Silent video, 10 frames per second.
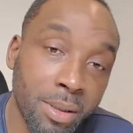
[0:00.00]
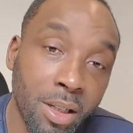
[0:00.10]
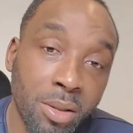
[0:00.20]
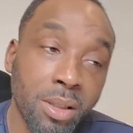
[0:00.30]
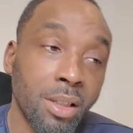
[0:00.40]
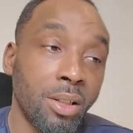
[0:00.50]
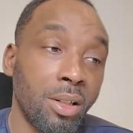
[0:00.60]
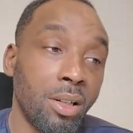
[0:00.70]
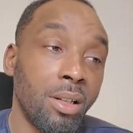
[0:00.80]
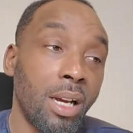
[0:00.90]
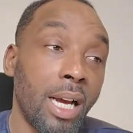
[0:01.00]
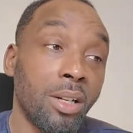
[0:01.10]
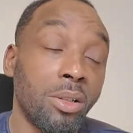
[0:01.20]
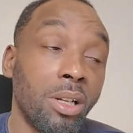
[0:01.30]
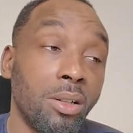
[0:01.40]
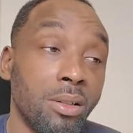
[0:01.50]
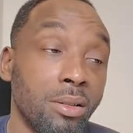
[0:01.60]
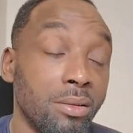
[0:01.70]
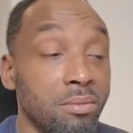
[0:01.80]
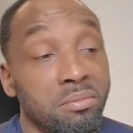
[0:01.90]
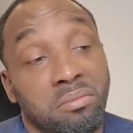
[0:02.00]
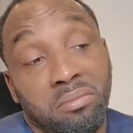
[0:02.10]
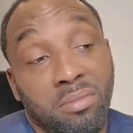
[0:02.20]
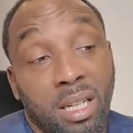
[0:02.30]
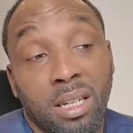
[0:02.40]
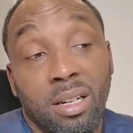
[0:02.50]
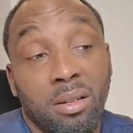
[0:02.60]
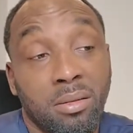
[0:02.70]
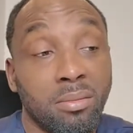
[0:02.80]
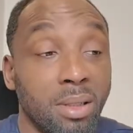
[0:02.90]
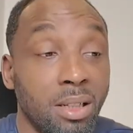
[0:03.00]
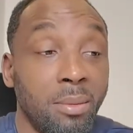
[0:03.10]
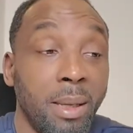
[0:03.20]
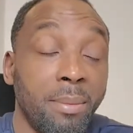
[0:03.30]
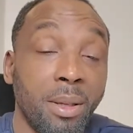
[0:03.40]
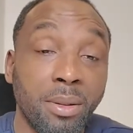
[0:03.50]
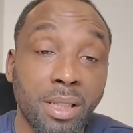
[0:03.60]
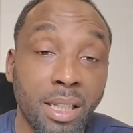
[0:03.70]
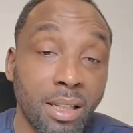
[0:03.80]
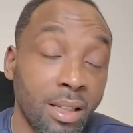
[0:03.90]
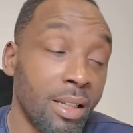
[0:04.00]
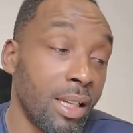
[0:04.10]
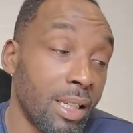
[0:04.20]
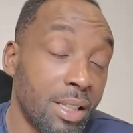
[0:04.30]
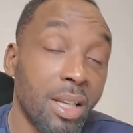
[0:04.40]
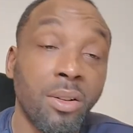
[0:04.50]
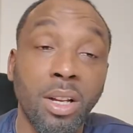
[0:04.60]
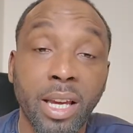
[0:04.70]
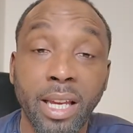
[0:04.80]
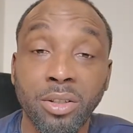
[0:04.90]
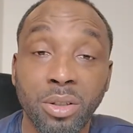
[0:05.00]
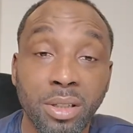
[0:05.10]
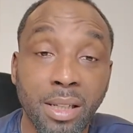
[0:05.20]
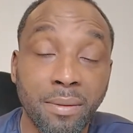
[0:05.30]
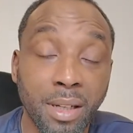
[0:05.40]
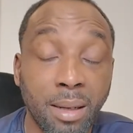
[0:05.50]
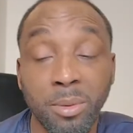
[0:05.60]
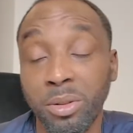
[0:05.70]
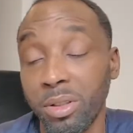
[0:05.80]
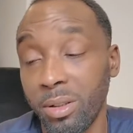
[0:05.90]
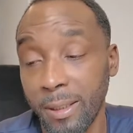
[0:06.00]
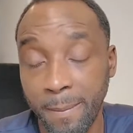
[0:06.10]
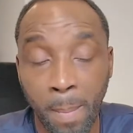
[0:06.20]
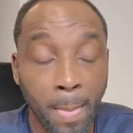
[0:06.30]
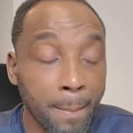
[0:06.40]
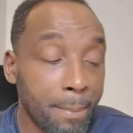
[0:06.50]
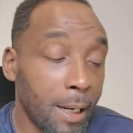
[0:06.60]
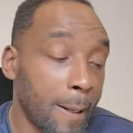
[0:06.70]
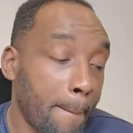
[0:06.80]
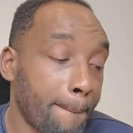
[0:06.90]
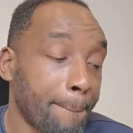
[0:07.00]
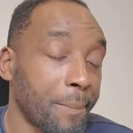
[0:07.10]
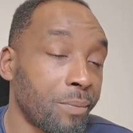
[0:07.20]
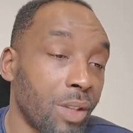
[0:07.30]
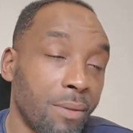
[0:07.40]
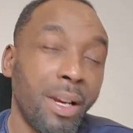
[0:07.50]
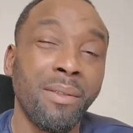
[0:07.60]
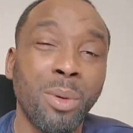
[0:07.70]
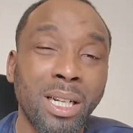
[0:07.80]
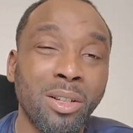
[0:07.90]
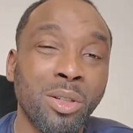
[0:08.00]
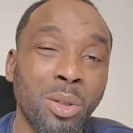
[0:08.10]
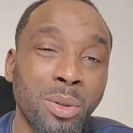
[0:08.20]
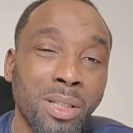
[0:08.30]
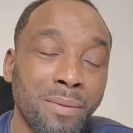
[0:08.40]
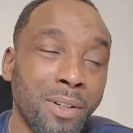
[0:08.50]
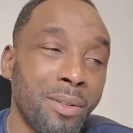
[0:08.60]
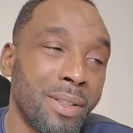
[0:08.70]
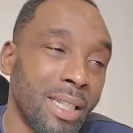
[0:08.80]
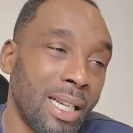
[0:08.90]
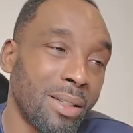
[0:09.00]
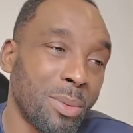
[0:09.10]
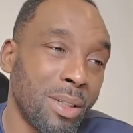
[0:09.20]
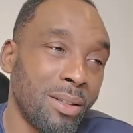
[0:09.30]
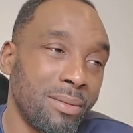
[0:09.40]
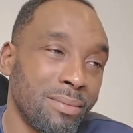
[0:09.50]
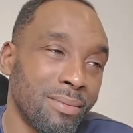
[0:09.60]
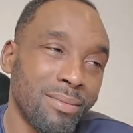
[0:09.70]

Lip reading: stones at you lot, I don't know. I don't know. Maybe he was in a secret location or something. I'm not sure. But for everyone else who was involved in that as well,